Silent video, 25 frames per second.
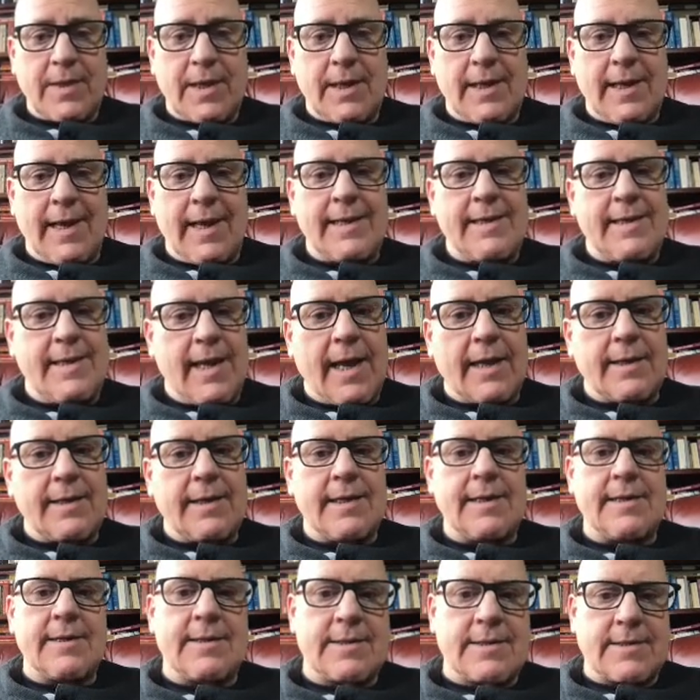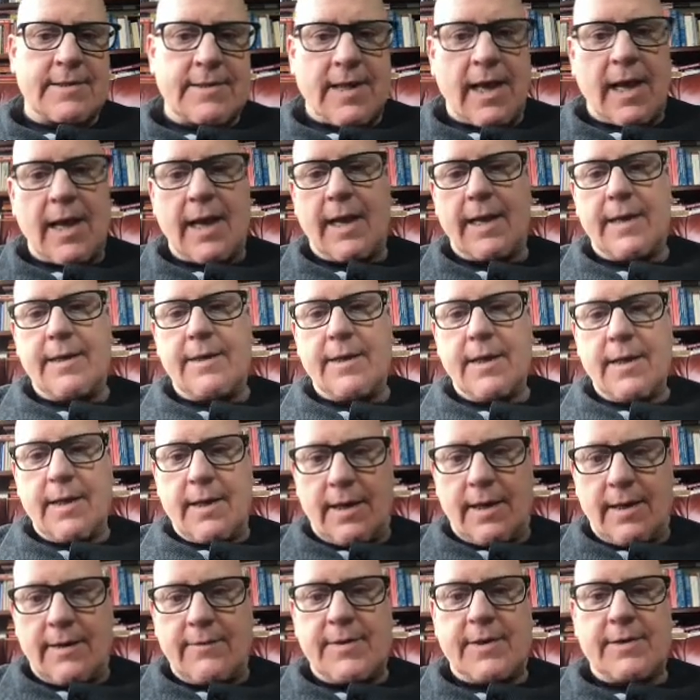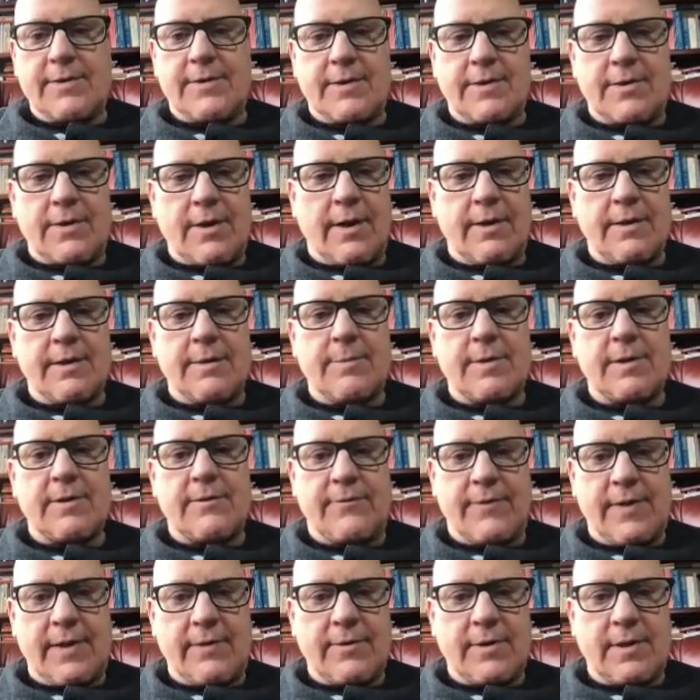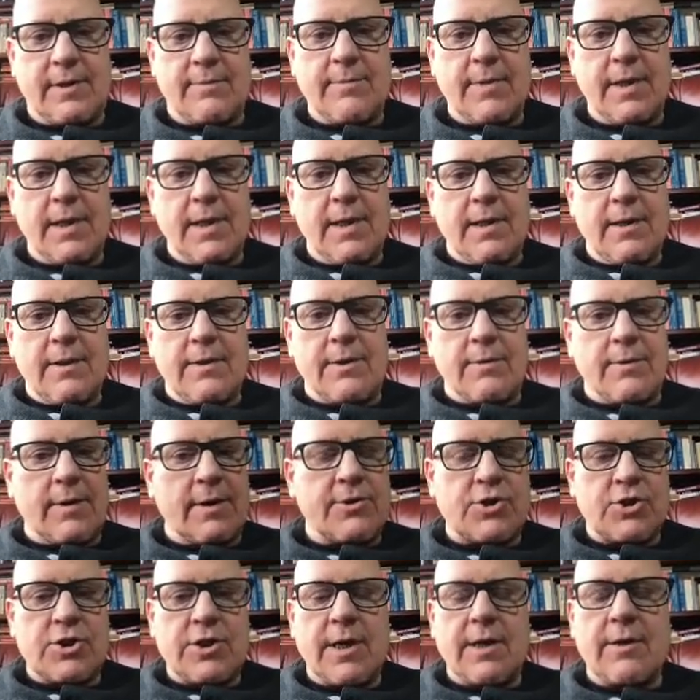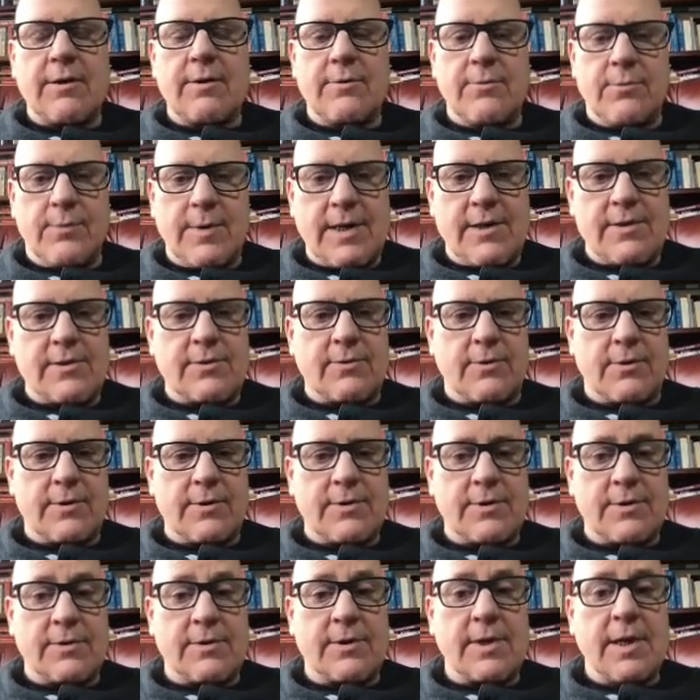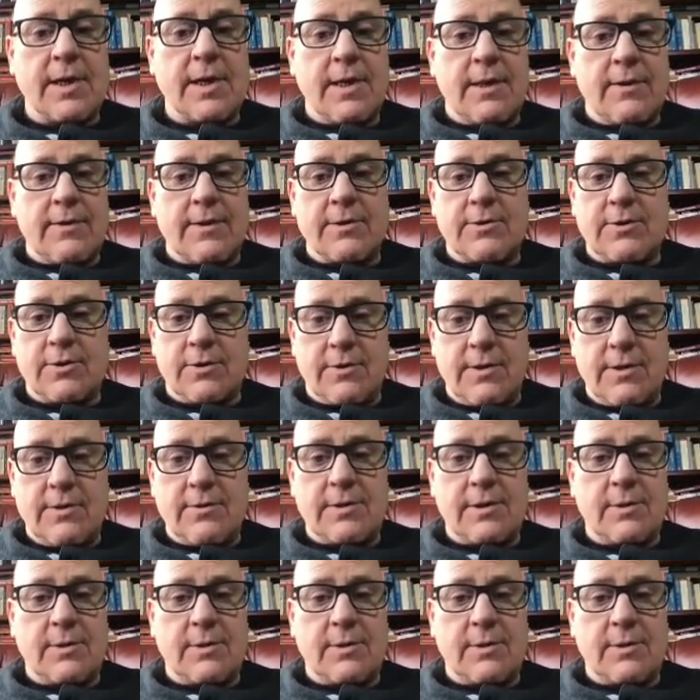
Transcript: And yet, inside of this autonomous fiefdom, there are shared resources that you're using